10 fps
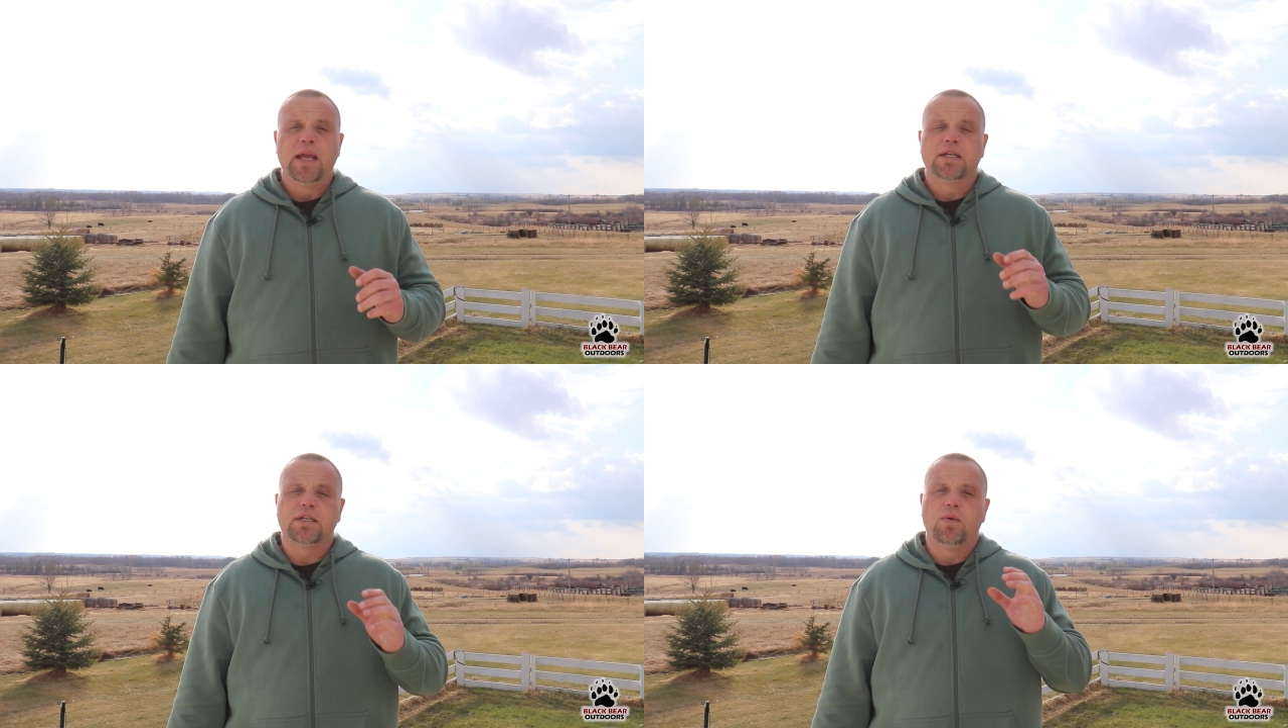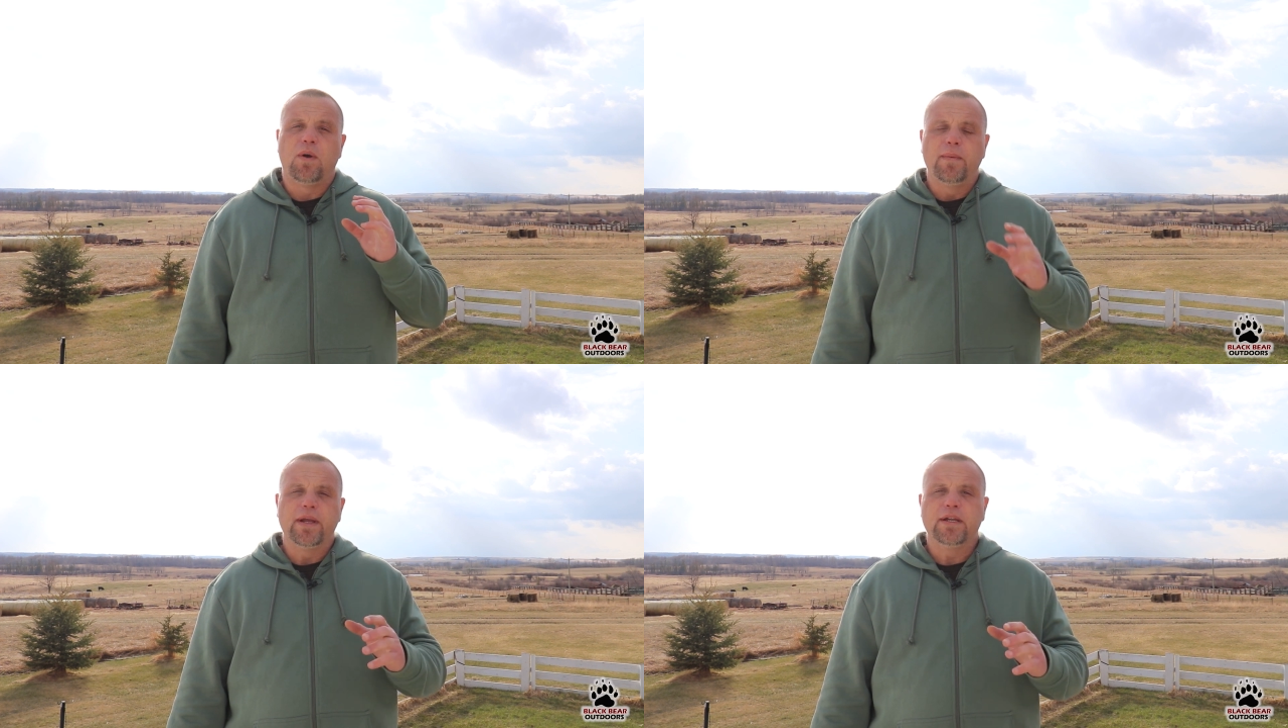So
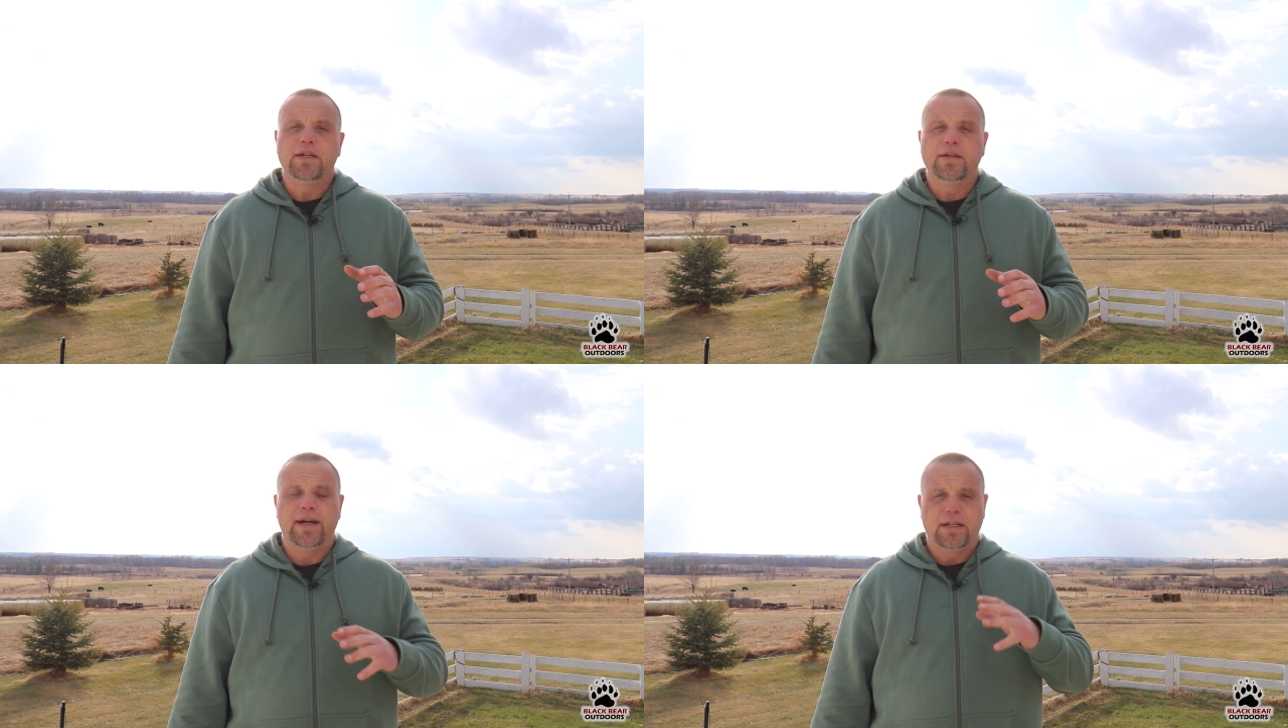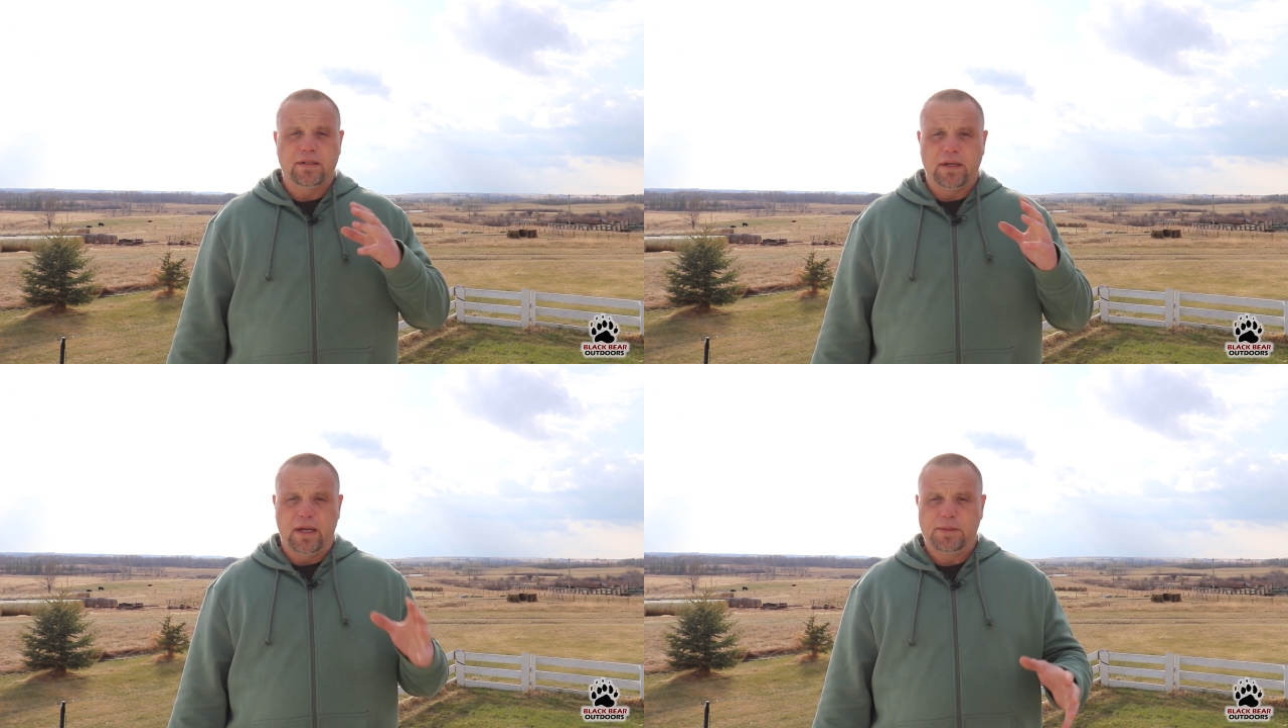what we're going to do
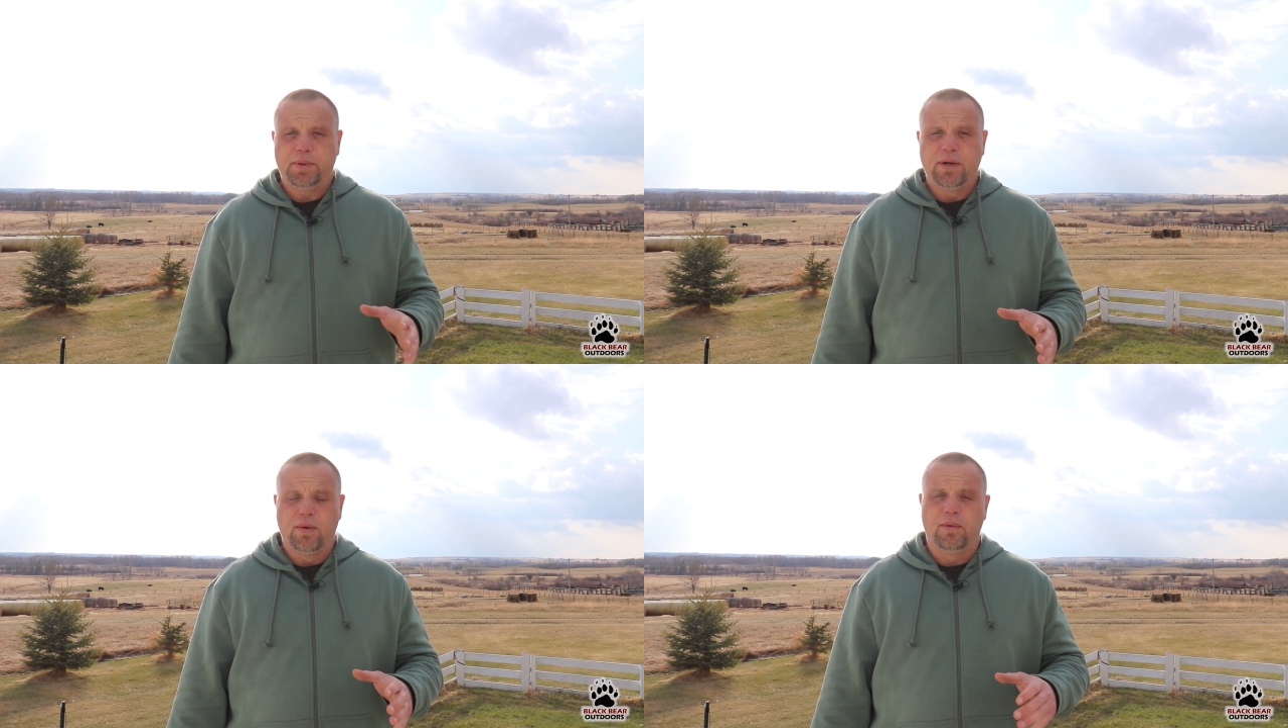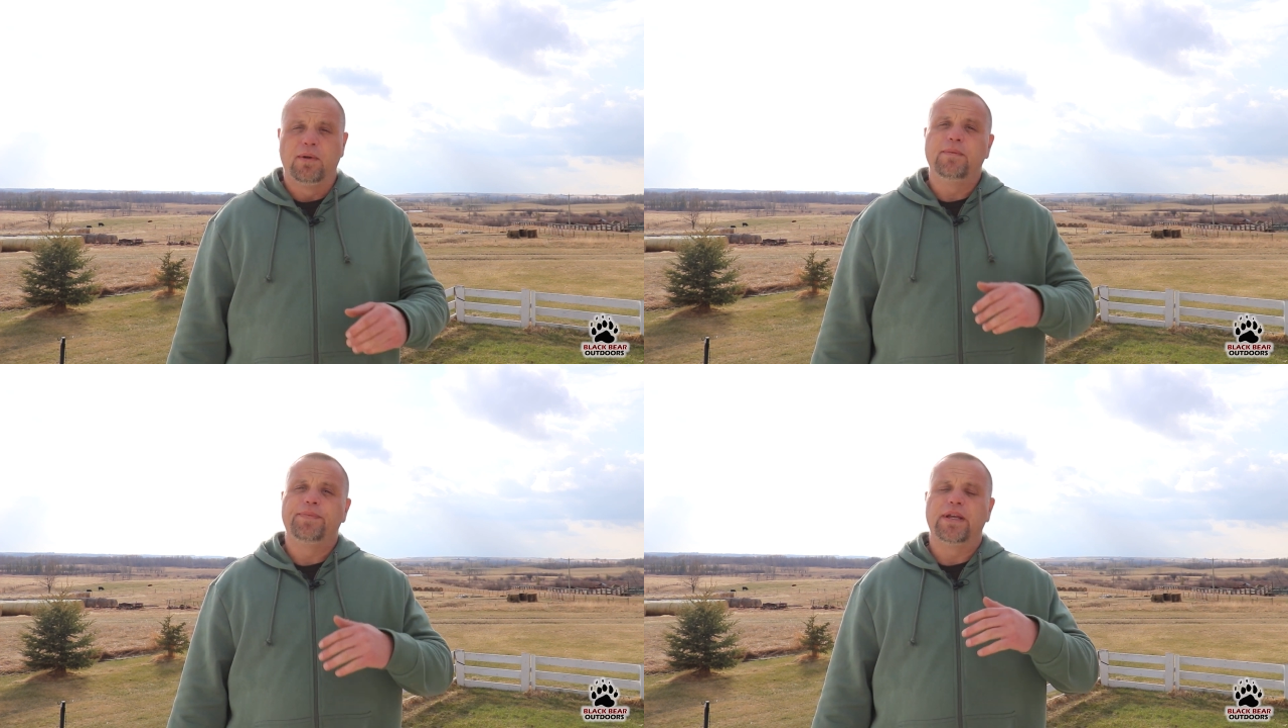as per normal